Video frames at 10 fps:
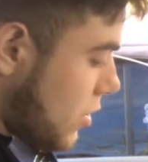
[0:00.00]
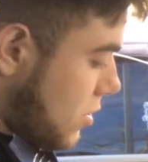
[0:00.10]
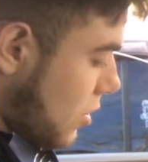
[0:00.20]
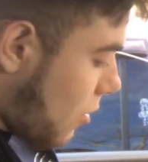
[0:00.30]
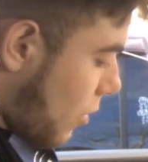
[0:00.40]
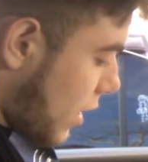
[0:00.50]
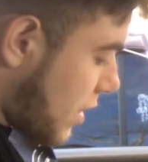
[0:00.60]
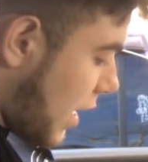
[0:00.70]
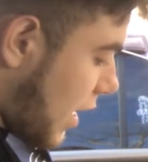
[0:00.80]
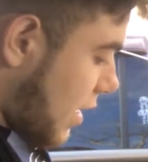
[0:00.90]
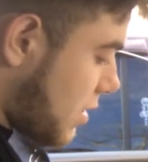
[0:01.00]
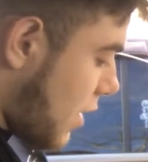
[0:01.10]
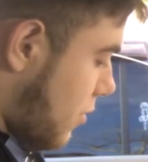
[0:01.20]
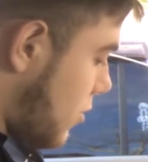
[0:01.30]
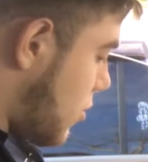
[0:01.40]
don't want that, because
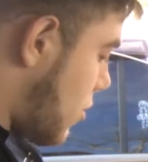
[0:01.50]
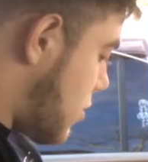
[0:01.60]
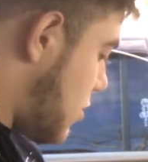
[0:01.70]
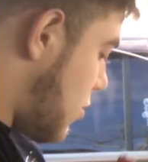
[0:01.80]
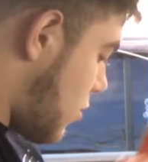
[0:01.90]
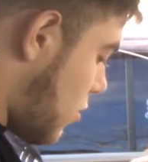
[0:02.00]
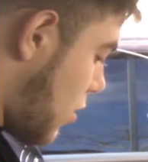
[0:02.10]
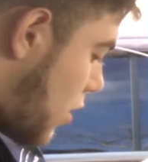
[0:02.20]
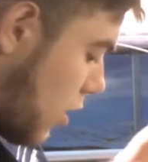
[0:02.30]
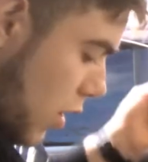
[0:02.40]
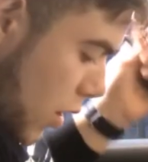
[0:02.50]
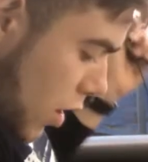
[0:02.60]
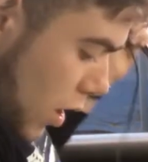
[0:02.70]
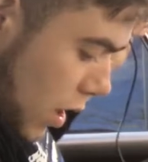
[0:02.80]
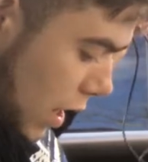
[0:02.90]
after, you do a little,
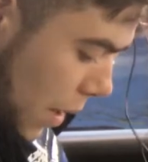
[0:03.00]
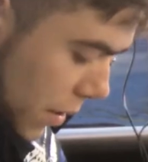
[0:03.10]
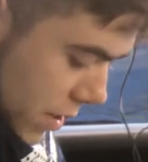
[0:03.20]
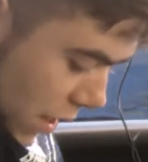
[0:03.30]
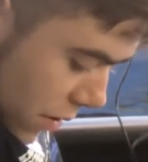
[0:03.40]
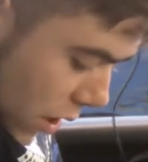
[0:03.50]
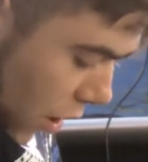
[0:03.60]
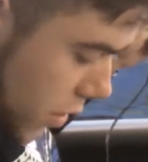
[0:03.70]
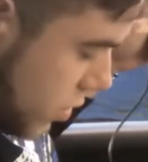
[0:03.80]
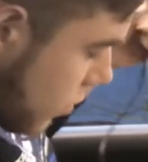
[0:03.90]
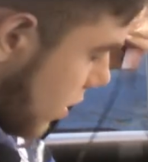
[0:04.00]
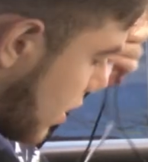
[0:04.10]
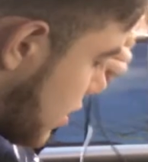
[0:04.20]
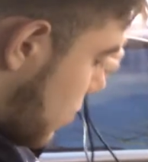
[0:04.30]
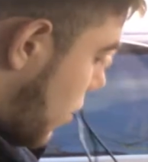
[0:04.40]
I mean, it's not really hard doing
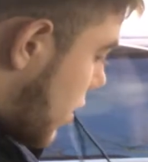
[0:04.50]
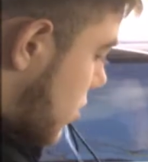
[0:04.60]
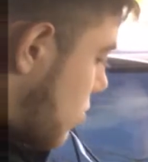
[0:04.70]
this, but you